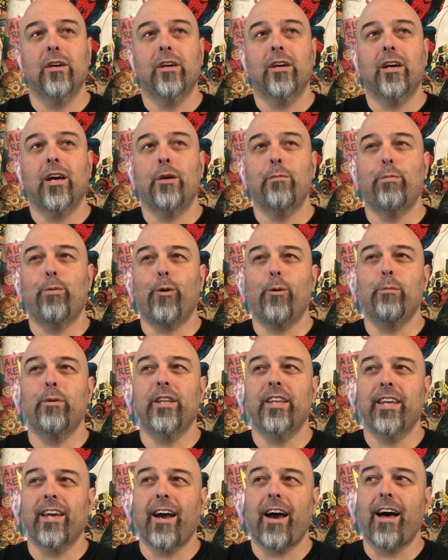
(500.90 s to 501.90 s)
And probably
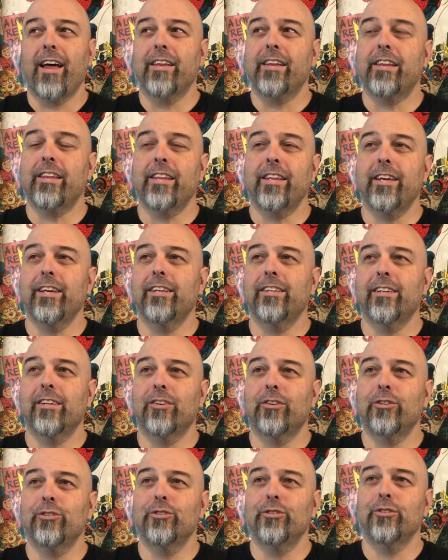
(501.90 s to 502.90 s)
the other thing that
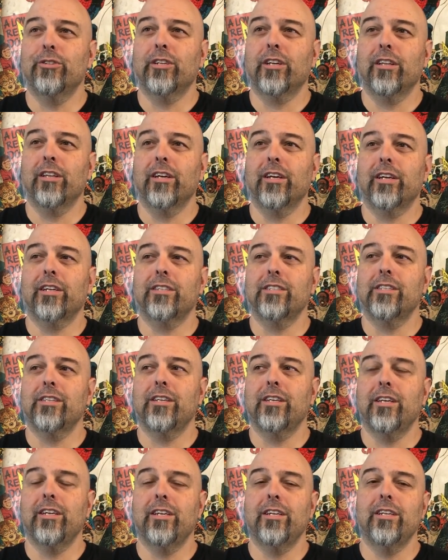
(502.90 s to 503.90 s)
I do collect
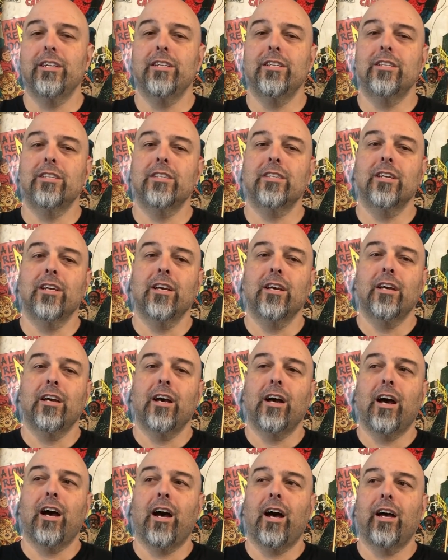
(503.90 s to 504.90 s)
is
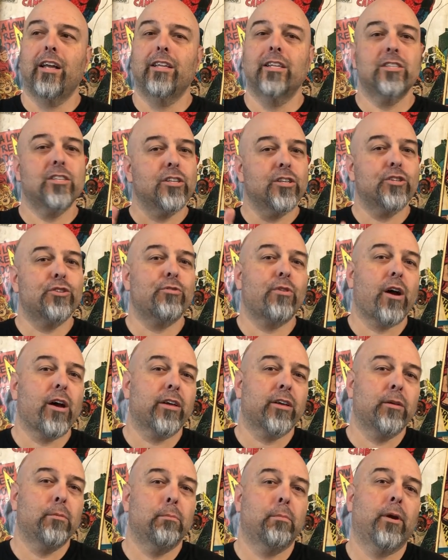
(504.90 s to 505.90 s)
there's an
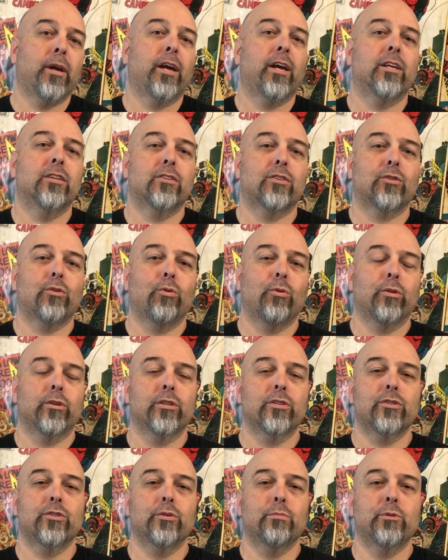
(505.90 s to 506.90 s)
Australian band called the
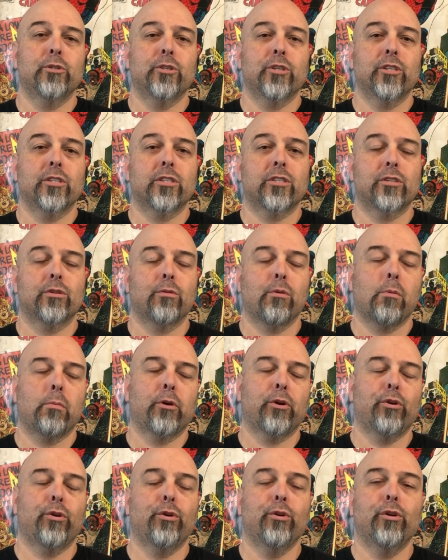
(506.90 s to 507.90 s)
Super Jesus who I'm a
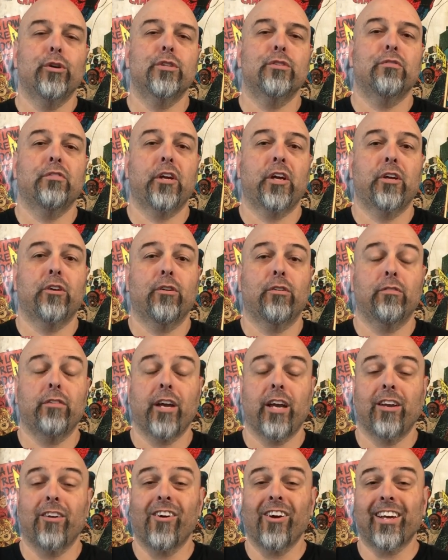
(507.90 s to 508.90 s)
huge fan of,
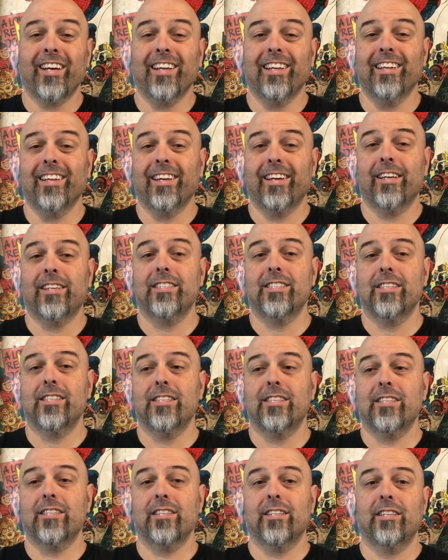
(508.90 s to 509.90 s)
and I collect
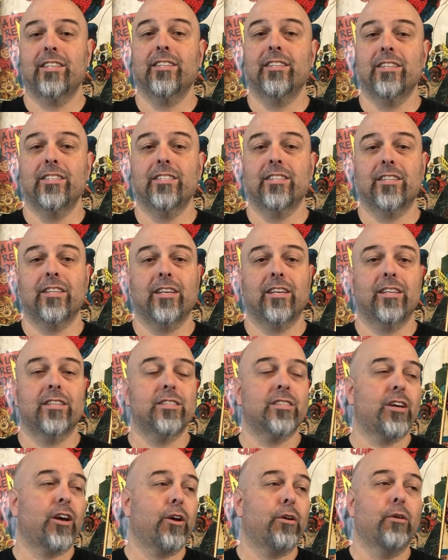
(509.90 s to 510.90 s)
CDs of theirs.
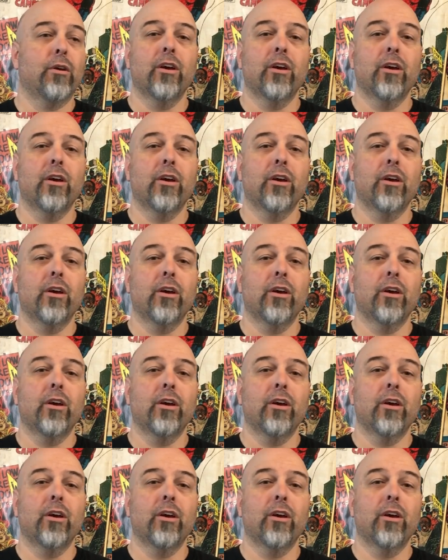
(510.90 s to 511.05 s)
So